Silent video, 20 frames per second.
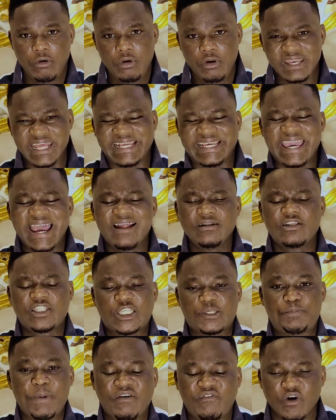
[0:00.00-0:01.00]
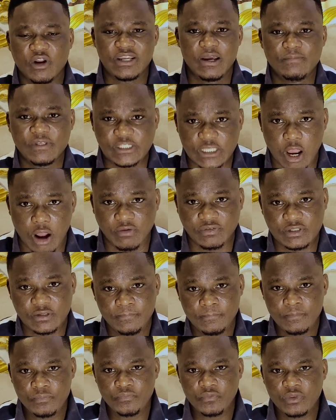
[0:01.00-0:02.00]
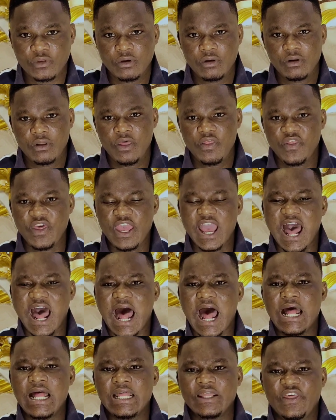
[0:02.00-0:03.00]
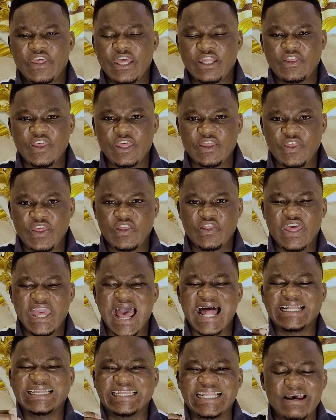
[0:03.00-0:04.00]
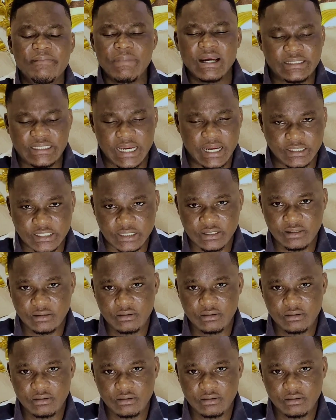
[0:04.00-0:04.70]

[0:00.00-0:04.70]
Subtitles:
They can't speak for themselves. They are limited.